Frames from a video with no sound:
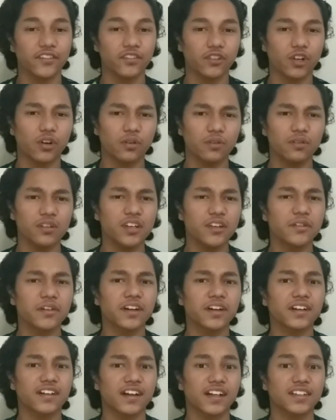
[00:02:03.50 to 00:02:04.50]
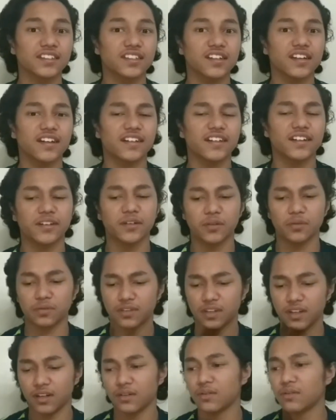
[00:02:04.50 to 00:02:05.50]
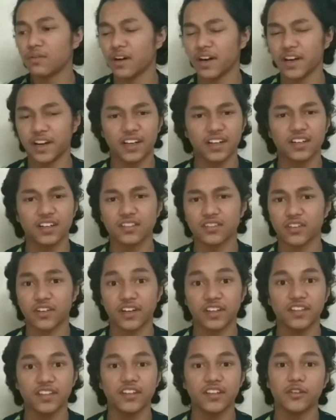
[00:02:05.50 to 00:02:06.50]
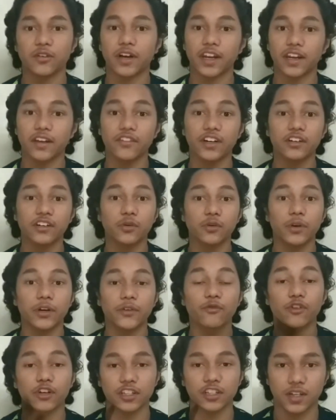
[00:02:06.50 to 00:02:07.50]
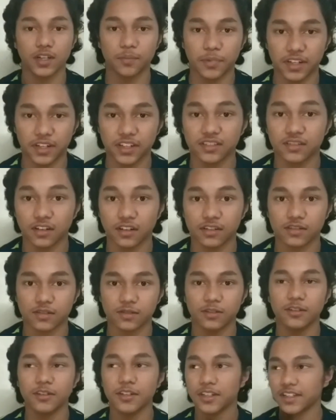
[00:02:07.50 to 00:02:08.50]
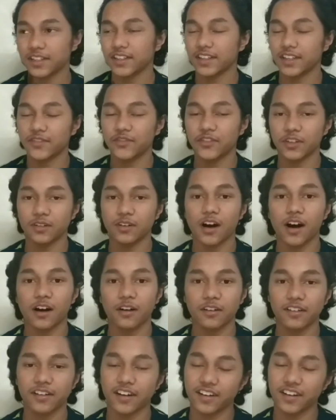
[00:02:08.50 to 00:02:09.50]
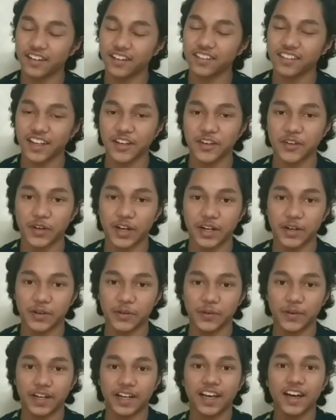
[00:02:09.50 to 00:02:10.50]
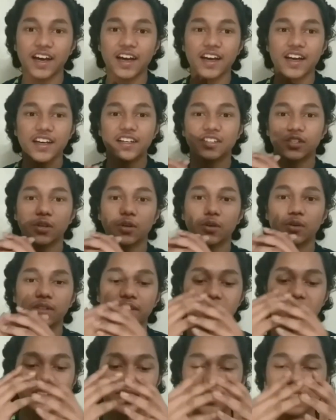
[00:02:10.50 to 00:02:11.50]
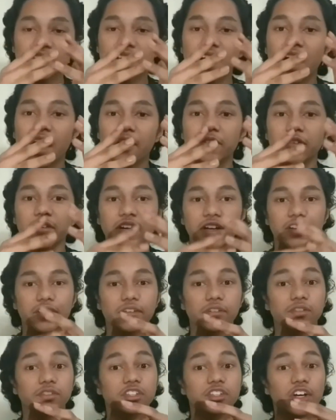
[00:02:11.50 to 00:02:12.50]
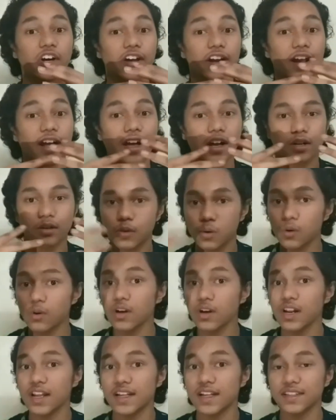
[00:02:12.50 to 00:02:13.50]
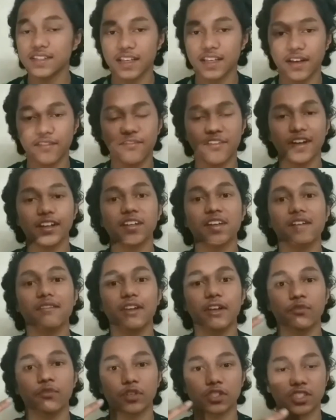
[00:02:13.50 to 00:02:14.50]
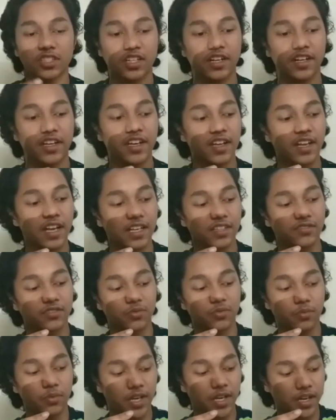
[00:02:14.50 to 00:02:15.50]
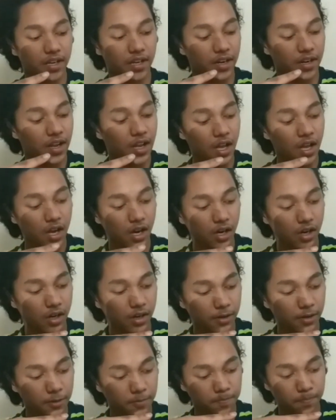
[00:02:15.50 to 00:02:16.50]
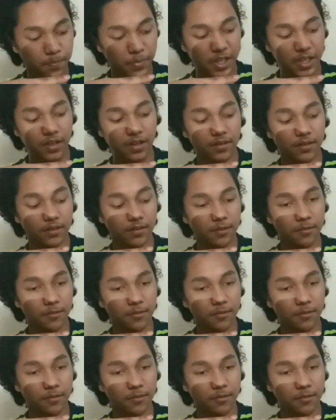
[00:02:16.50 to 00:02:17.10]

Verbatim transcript: not only you can translate it to telugu or english or hindi you can even do it for japanese also if you know how to read it then you can do it so this is how you can use your Google Lens effectively for studying as we are uh, being